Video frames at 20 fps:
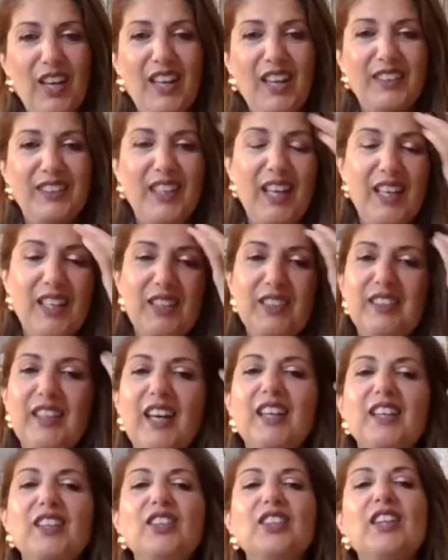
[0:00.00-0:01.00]

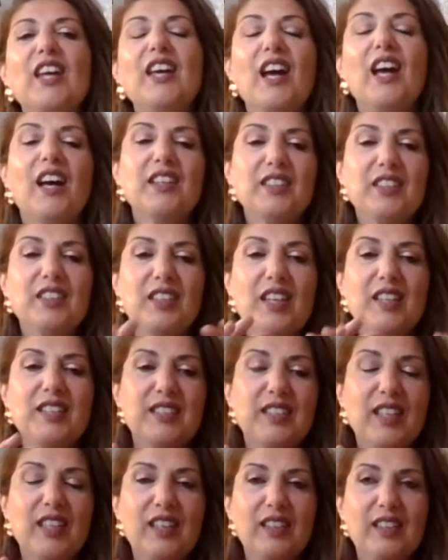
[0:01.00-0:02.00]

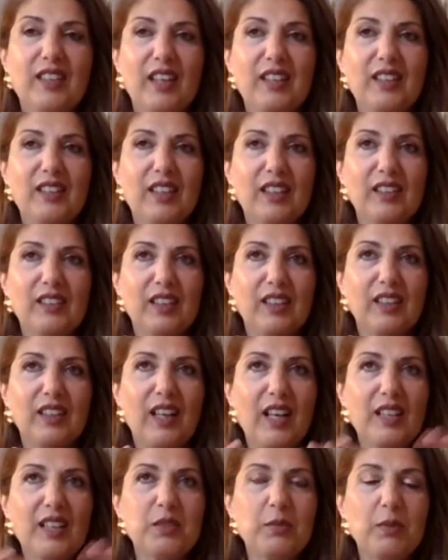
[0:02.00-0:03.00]
the
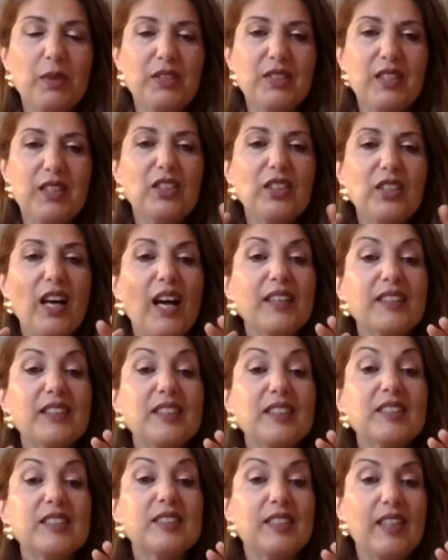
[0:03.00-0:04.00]
customers, they
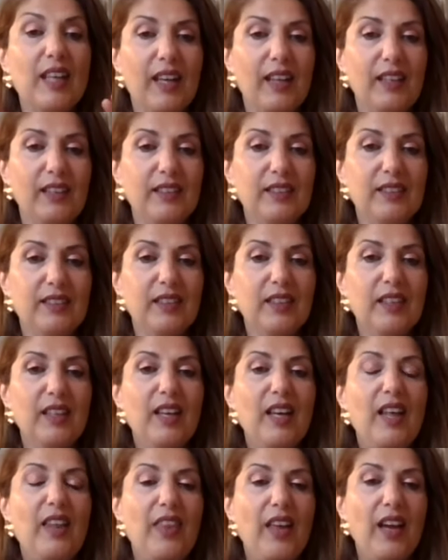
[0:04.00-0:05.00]
understand
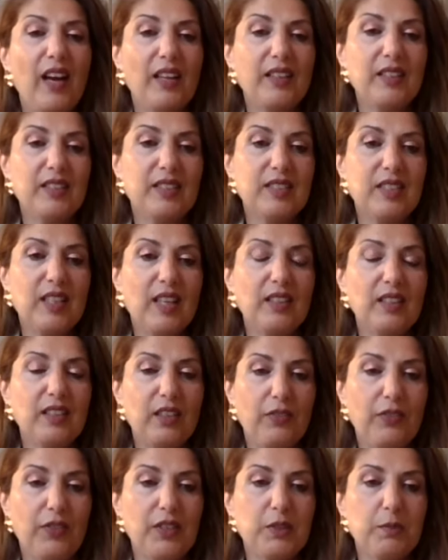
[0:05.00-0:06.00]
the
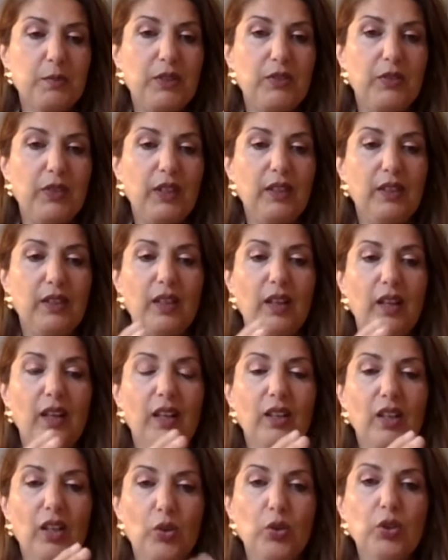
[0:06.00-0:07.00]
difference between
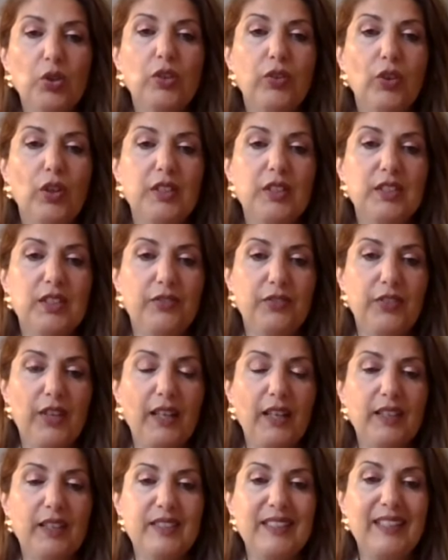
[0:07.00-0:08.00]
a good quality
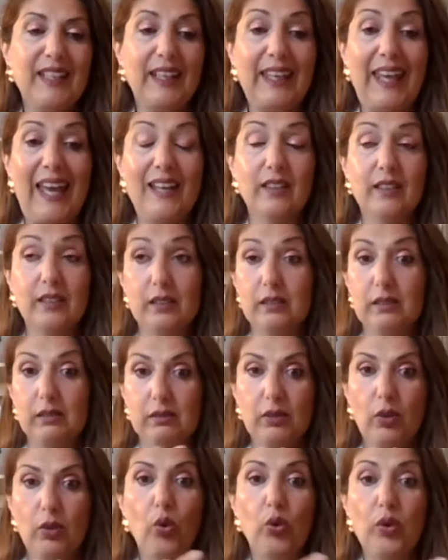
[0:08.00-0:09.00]
fragrance in a candle
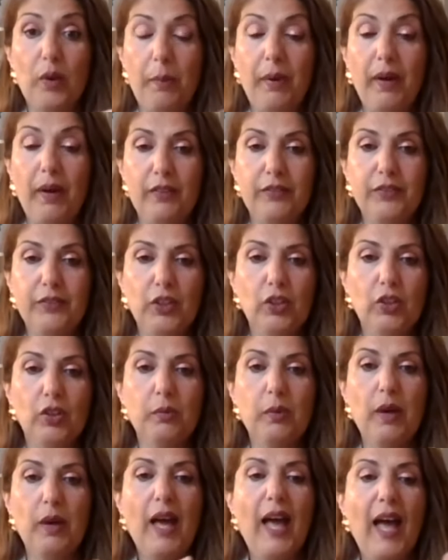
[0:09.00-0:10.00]
or a
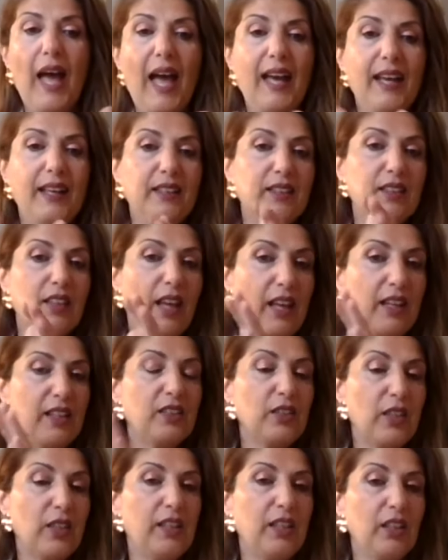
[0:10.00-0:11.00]
perfume and
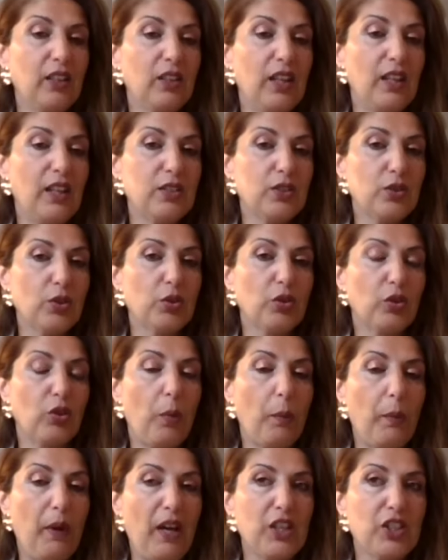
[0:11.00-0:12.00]
a sort of
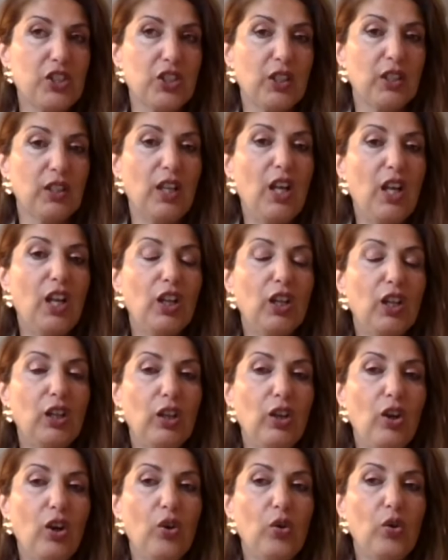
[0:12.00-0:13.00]
commercial
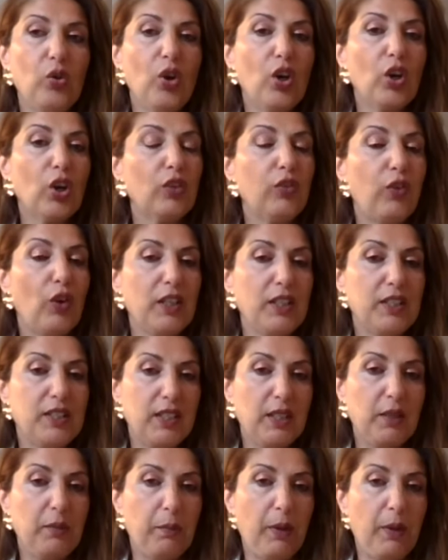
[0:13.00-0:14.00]
low
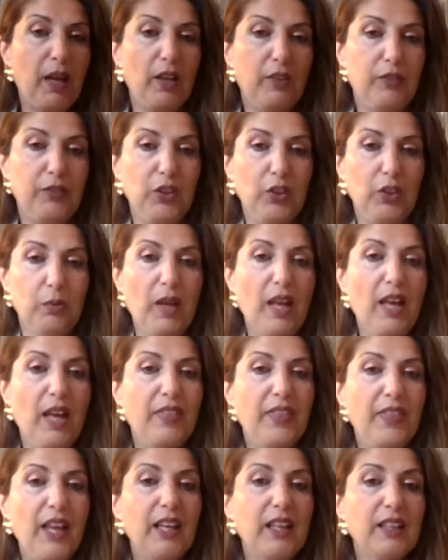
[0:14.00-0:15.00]
quality perfume.
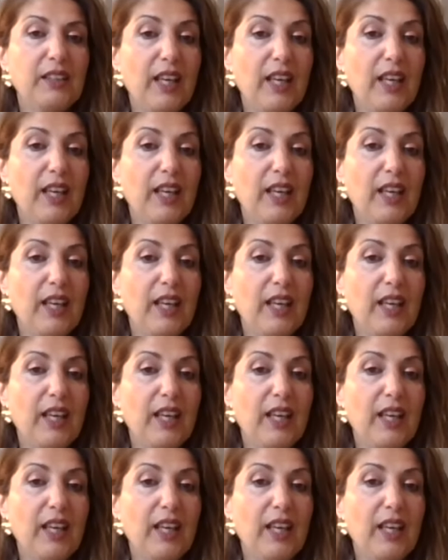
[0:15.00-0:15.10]
They